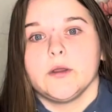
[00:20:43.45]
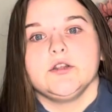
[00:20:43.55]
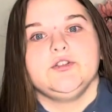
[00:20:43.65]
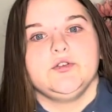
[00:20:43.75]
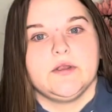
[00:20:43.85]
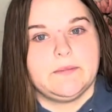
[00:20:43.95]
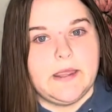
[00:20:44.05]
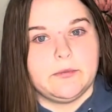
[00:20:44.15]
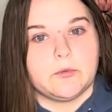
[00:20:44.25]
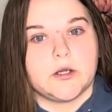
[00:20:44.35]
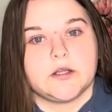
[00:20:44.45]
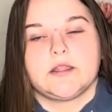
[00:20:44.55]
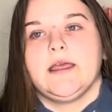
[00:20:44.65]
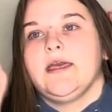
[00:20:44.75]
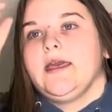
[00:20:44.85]
doing paperwork.
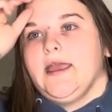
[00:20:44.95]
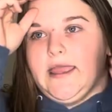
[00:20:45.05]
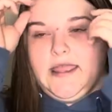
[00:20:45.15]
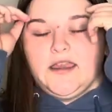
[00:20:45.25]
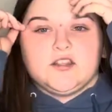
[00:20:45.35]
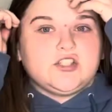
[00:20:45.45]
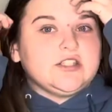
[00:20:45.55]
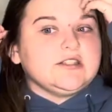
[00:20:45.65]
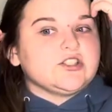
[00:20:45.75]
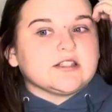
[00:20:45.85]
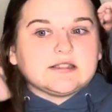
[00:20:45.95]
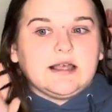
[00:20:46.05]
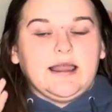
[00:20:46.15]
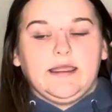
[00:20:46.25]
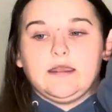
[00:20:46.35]
And she's just
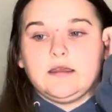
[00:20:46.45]
like,